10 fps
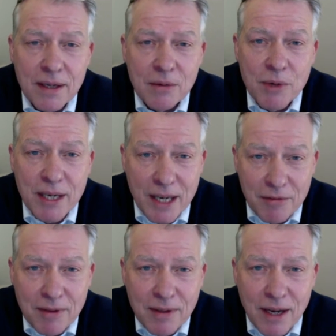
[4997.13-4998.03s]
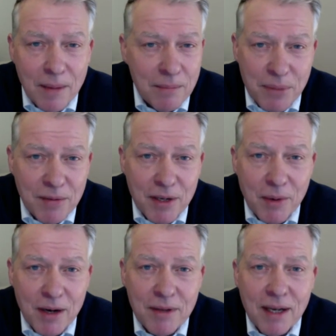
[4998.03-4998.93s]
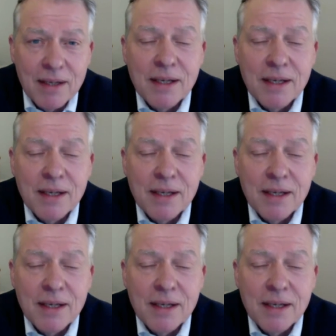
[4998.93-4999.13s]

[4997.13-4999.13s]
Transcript: re-given. I'm perfectly aware of that.